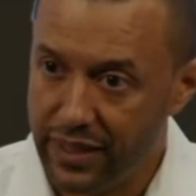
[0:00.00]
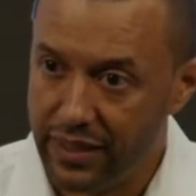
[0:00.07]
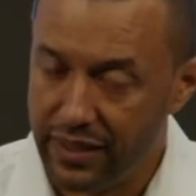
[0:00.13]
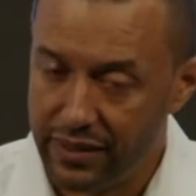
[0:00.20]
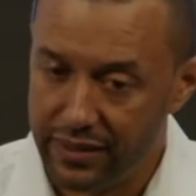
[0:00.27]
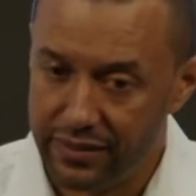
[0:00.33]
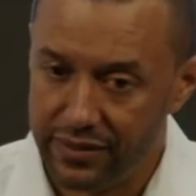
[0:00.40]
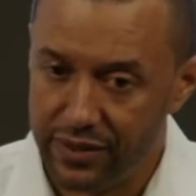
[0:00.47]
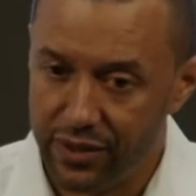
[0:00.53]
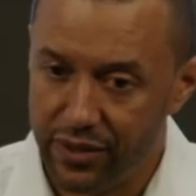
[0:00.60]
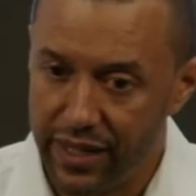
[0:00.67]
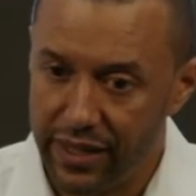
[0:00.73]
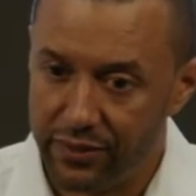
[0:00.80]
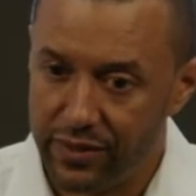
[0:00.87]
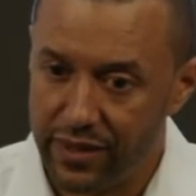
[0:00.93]
and you
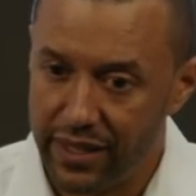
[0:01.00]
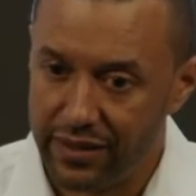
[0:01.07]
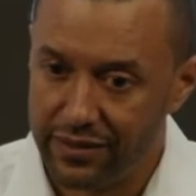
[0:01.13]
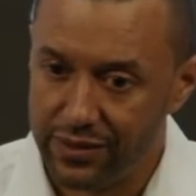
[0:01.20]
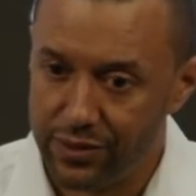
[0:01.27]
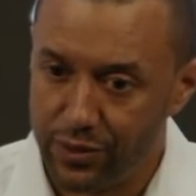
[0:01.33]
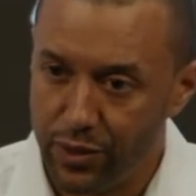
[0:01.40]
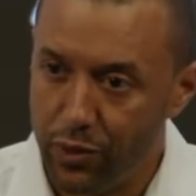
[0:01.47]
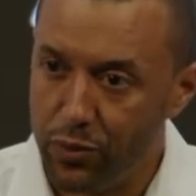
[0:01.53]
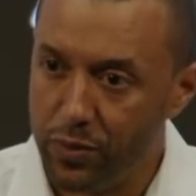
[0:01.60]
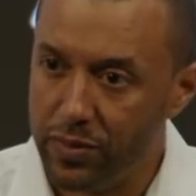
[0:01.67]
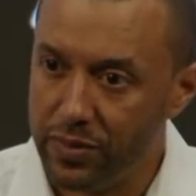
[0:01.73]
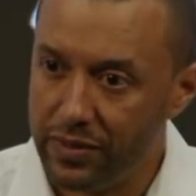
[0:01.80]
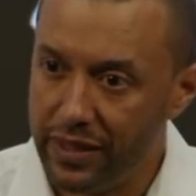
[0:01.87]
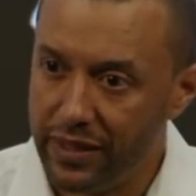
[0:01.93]
know that
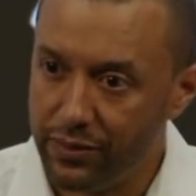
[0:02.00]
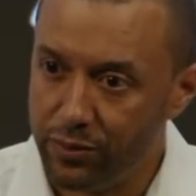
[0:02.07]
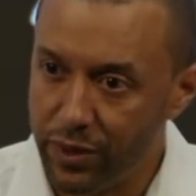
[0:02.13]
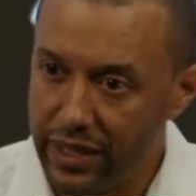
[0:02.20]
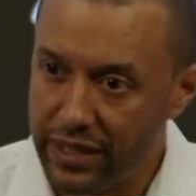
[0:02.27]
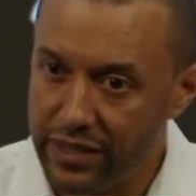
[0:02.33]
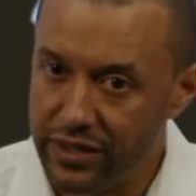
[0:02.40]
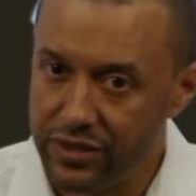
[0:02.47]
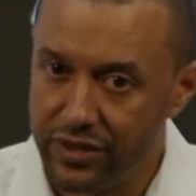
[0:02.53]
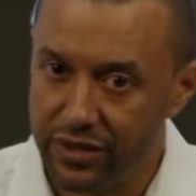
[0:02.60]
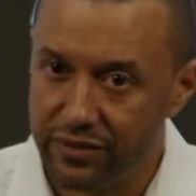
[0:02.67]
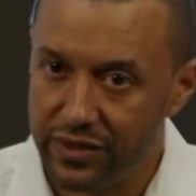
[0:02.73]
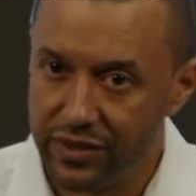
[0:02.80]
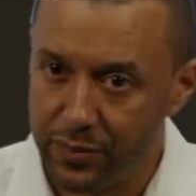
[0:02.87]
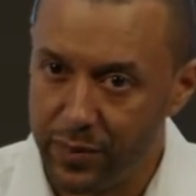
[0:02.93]
scope and range
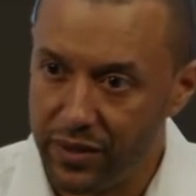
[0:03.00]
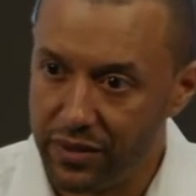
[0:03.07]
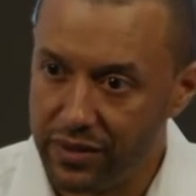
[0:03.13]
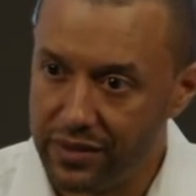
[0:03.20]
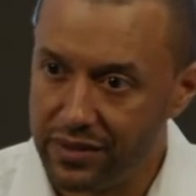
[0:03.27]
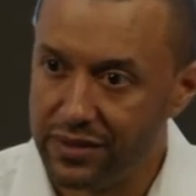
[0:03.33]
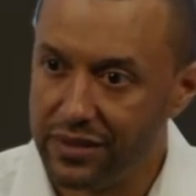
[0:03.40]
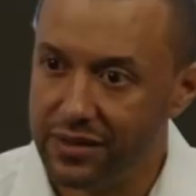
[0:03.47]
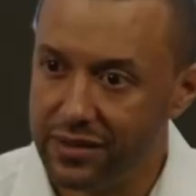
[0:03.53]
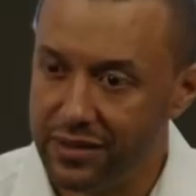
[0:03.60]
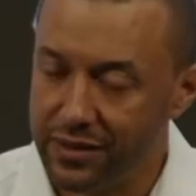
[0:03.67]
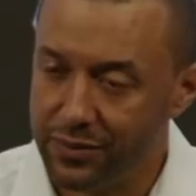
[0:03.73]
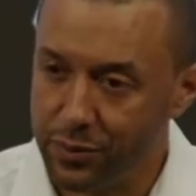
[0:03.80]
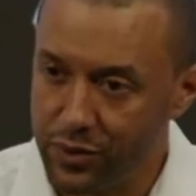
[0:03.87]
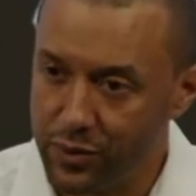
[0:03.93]
of experiences
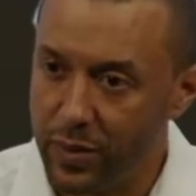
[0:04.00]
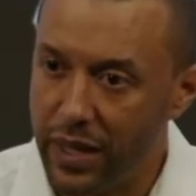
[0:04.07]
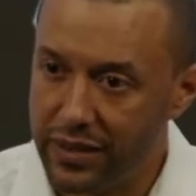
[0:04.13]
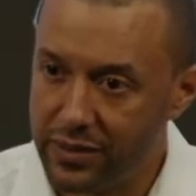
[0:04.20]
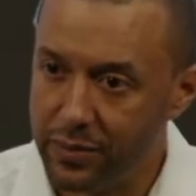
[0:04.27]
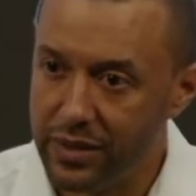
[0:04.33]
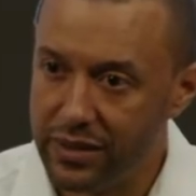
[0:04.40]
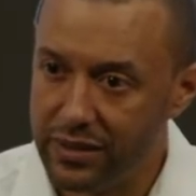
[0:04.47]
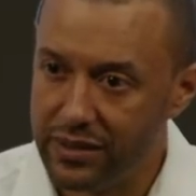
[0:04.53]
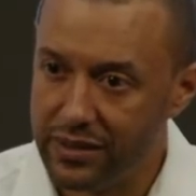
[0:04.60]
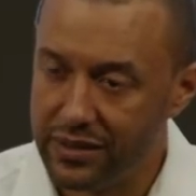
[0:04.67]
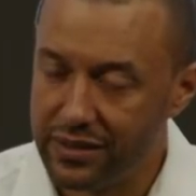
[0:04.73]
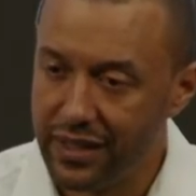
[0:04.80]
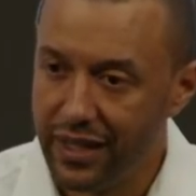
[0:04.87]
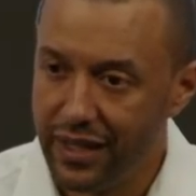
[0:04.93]
and
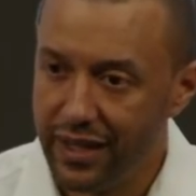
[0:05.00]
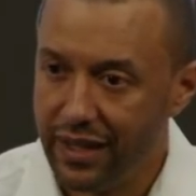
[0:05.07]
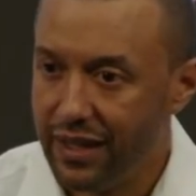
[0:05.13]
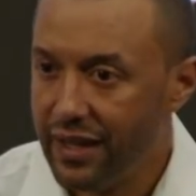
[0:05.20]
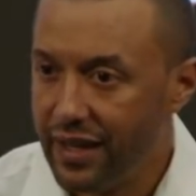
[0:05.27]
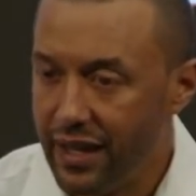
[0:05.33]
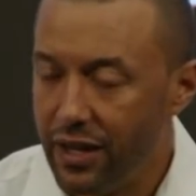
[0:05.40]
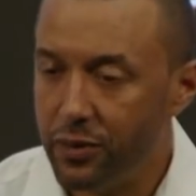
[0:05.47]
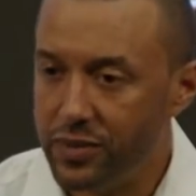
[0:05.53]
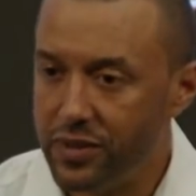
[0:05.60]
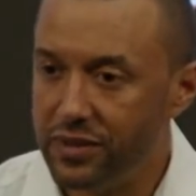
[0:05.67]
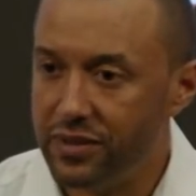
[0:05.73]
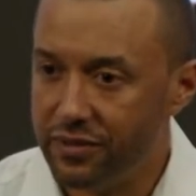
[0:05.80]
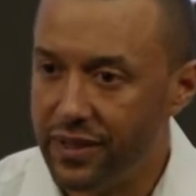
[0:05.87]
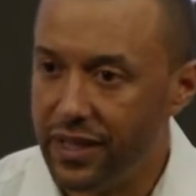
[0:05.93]
responsibilities
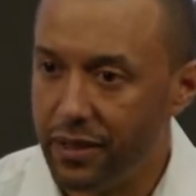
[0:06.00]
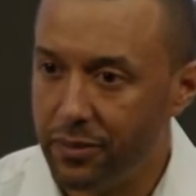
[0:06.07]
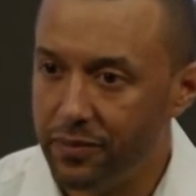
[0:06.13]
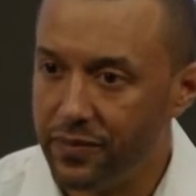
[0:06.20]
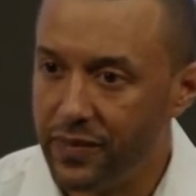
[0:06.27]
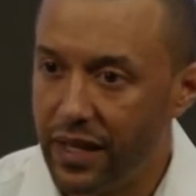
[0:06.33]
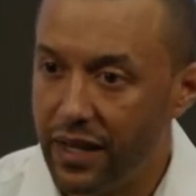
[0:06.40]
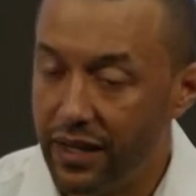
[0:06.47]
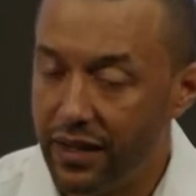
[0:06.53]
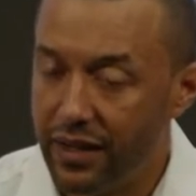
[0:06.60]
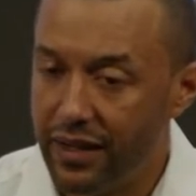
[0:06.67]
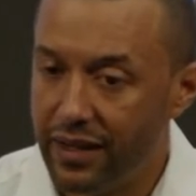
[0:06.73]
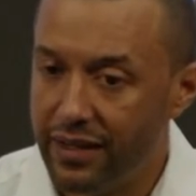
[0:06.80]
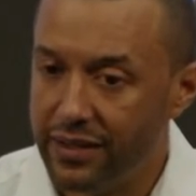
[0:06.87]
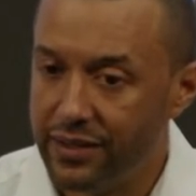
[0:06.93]
helps develop
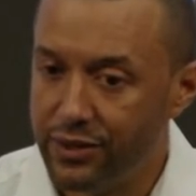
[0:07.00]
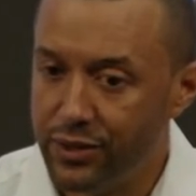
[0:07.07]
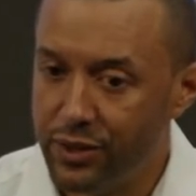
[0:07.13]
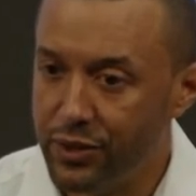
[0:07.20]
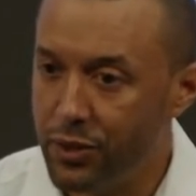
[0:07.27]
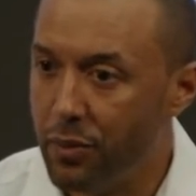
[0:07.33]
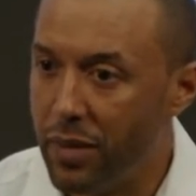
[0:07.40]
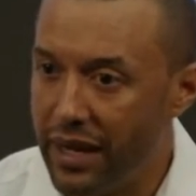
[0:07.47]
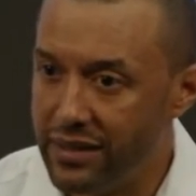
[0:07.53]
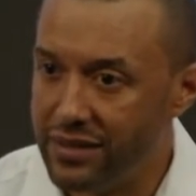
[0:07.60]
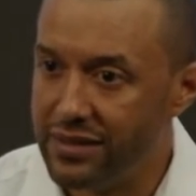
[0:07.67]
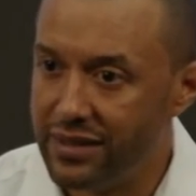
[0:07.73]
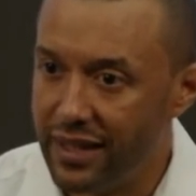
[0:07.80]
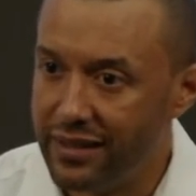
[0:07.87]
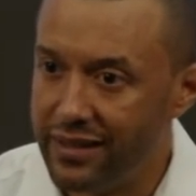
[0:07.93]
you know your
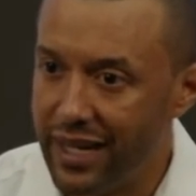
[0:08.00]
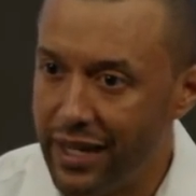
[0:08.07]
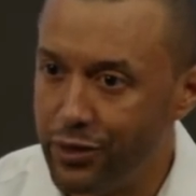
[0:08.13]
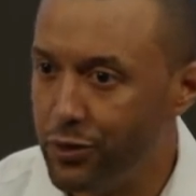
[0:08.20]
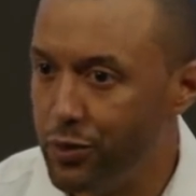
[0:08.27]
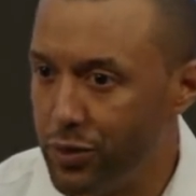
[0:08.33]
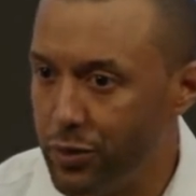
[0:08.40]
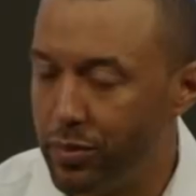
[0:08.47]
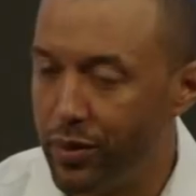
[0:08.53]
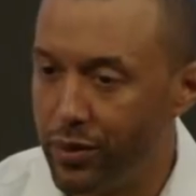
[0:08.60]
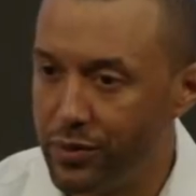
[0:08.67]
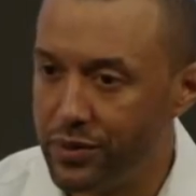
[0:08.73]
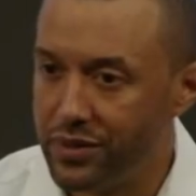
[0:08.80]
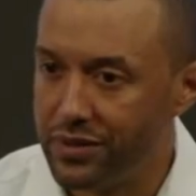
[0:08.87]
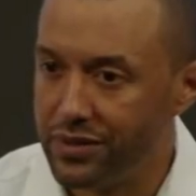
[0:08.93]
mindset and how you would
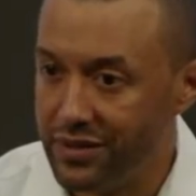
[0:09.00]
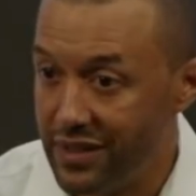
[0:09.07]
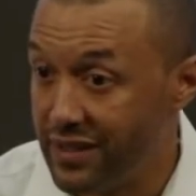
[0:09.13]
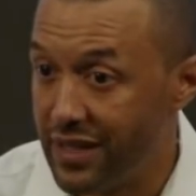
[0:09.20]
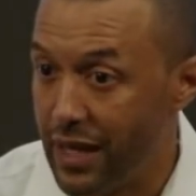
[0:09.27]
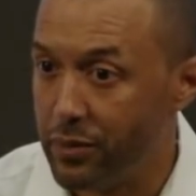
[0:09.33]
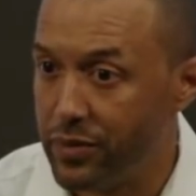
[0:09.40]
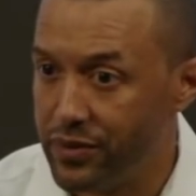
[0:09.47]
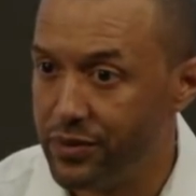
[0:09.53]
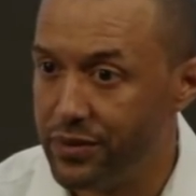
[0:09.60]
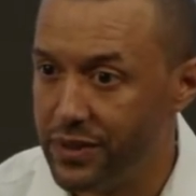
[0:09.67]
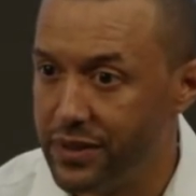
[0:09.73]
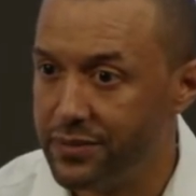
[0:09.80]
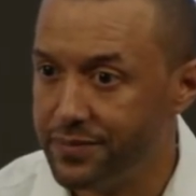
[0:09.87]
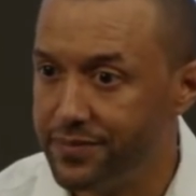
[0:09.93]
approach this
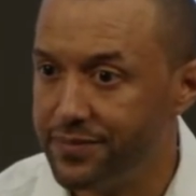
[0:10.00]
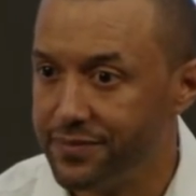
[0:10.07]
opportunity.